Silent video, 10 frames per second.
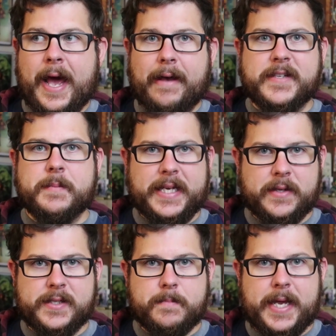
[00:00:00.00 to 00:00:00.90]
have something
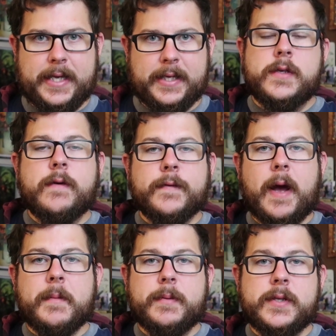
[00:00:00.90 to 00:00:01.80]
else to make. So for
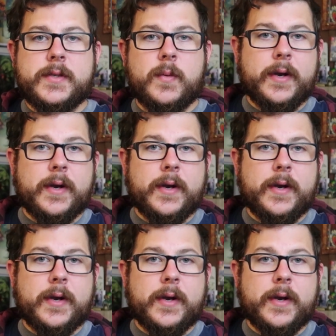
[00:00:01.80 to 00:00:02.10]
Comic Palooza,